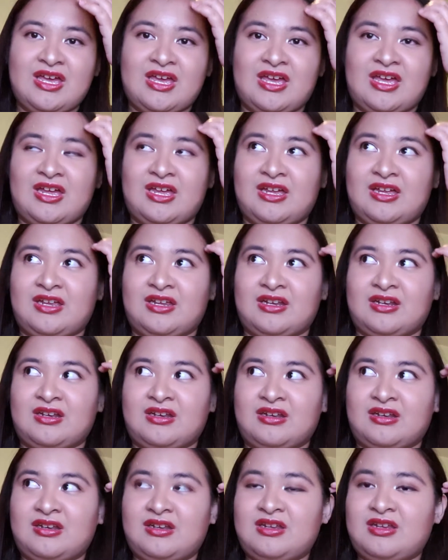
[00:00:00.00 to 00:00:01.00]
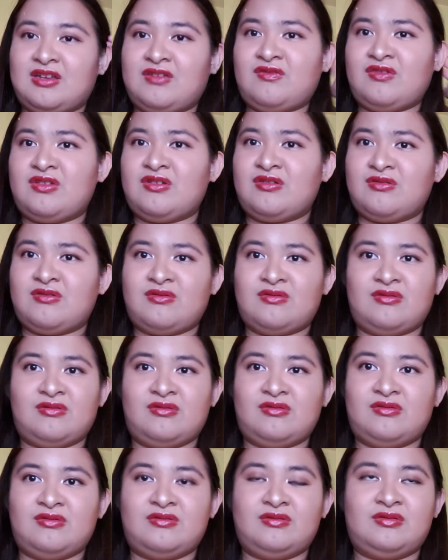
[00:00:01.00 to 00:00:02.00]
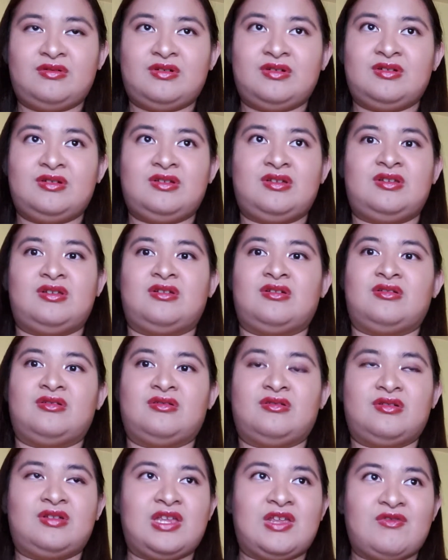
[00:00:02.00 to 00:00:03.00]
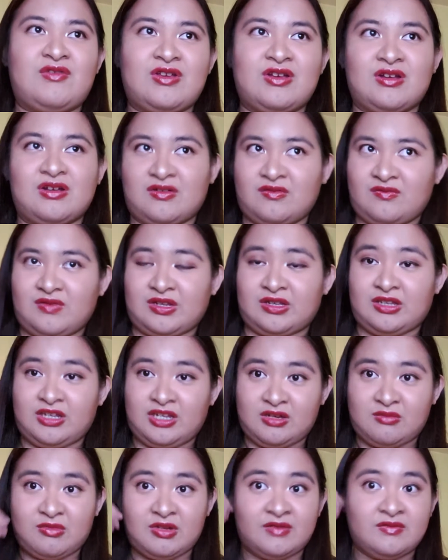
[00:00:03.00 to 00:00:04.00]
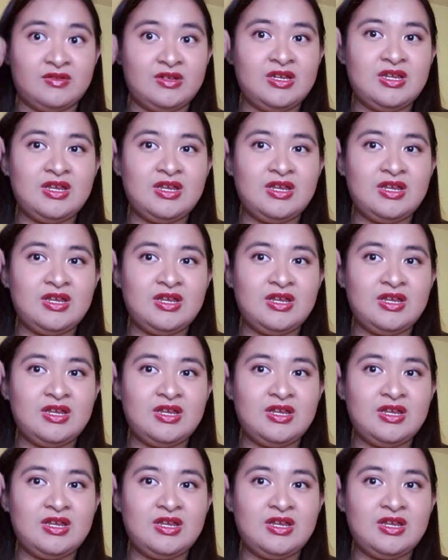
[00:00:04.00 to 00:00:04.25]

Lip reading: And if if you're a victim of